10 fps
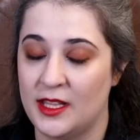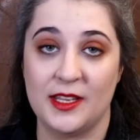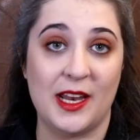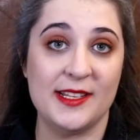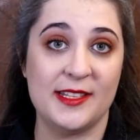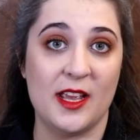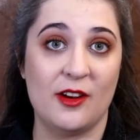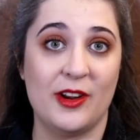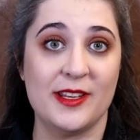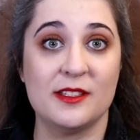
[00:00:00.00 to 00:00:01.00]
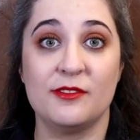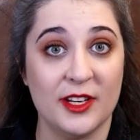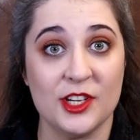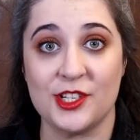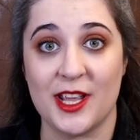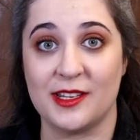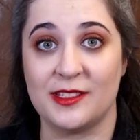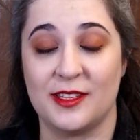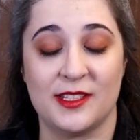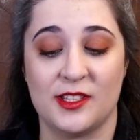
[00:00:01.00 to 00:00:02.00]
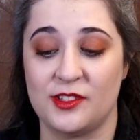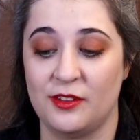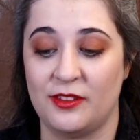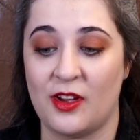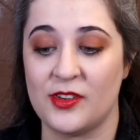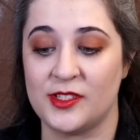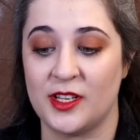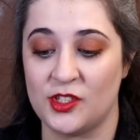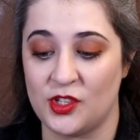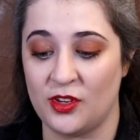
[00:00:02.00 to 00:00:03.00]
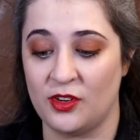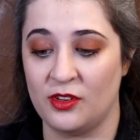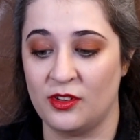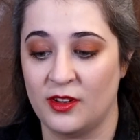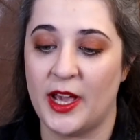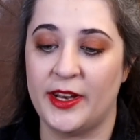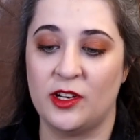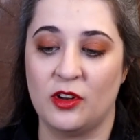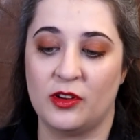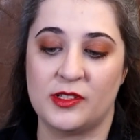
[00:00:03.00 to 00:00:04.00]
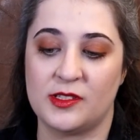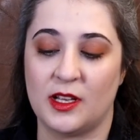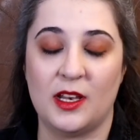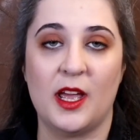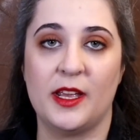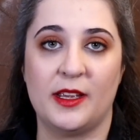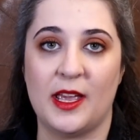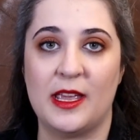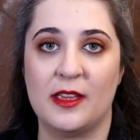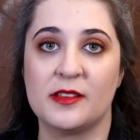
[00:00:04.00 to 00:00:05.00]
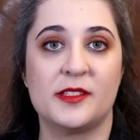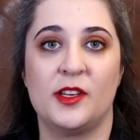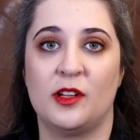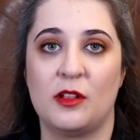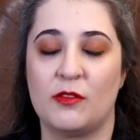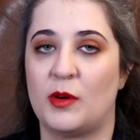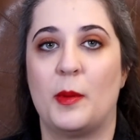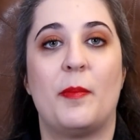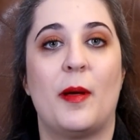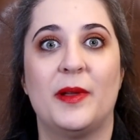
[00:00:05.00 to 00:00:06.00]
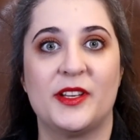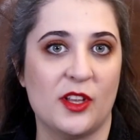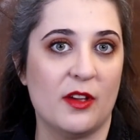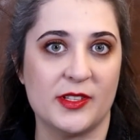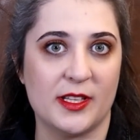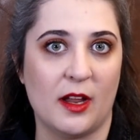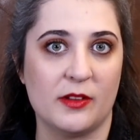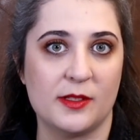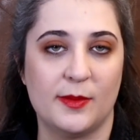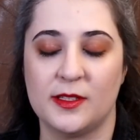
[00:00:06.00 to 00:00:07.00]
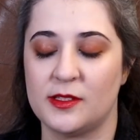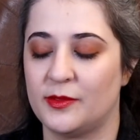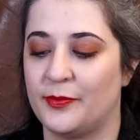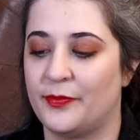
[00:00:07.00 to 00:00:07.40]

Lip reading: The lazy era isn't finished yet. This is 2002 and it looks like a still from a public service announcement.